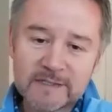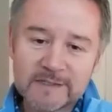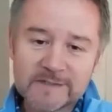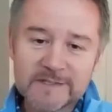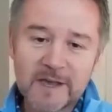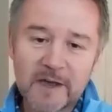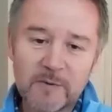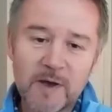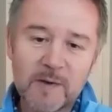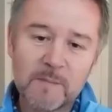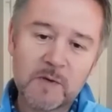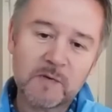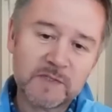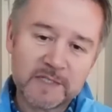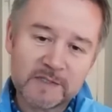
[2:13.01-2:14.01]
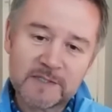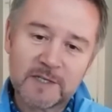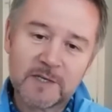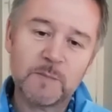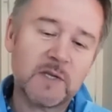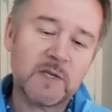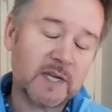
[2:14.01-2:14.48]
And so I moved into
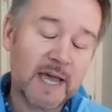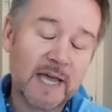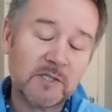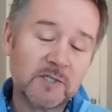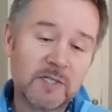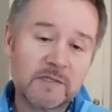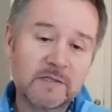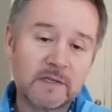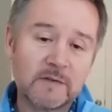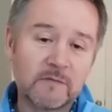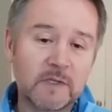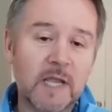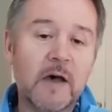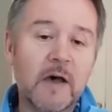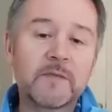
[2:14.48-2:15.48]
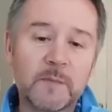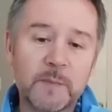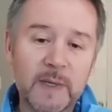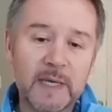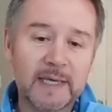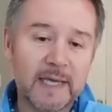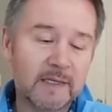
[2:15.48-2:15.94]
communications and have loved
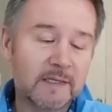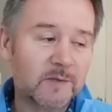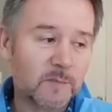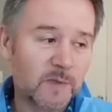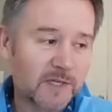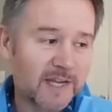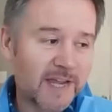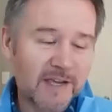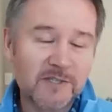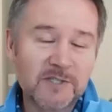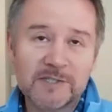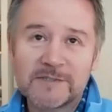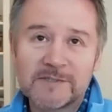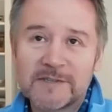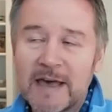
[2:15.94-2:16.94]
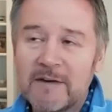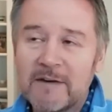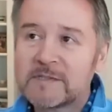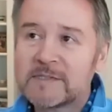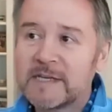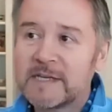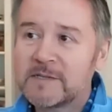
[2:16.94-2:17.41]
being in communications ever
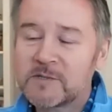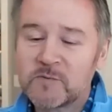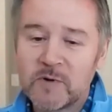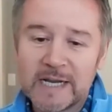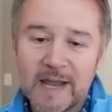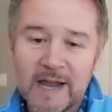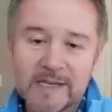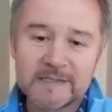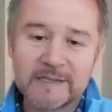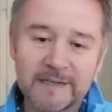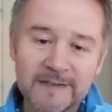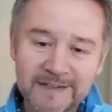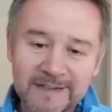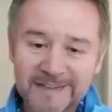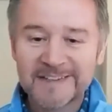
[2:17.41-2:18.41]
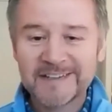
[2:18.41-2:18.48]
since, realizing